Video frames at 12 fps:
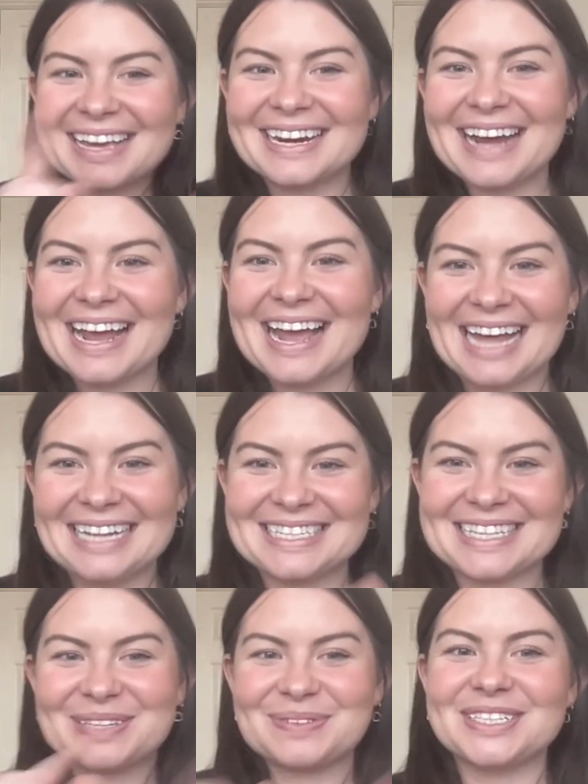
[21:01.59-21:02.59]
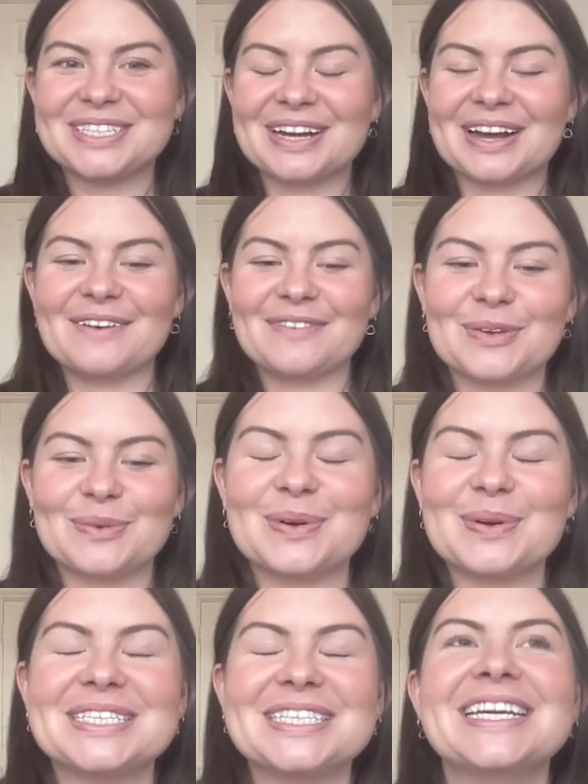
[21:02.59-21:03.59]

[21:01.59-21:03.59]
I answer this question? I ask you a question.